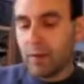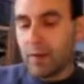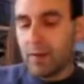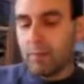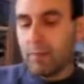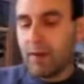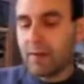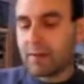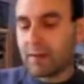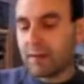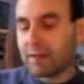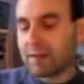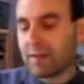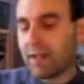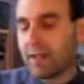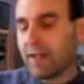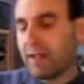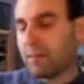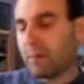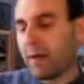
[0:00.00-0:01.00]
But it does
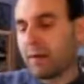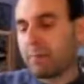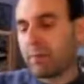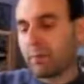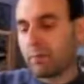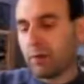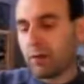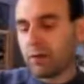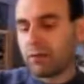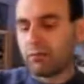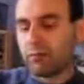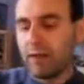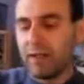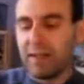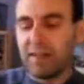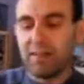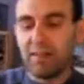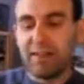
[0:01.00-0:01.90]
say eBay. But what's really,